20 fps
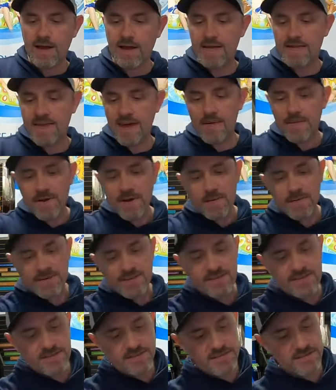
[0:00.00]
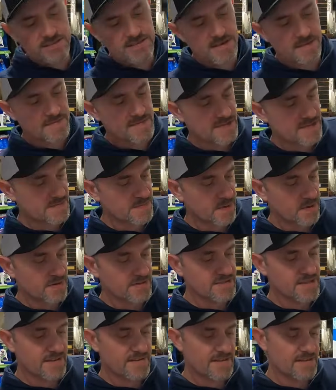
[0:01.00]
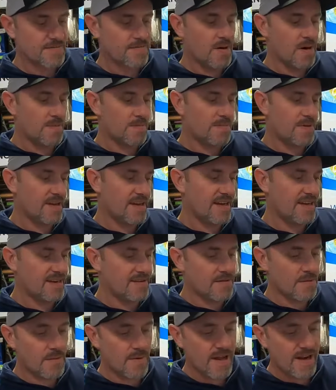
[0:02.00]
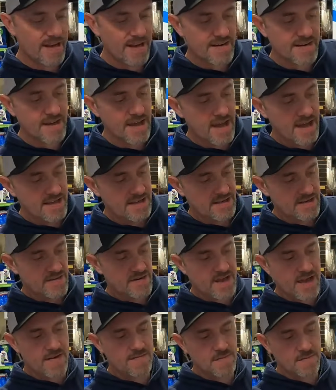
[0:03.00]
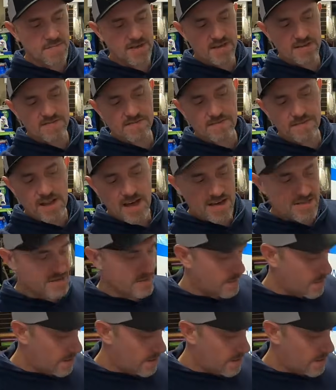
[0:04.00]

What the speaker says: And that way when you loosen up these bolts on this pump plate and the wet end, you don't have a big flash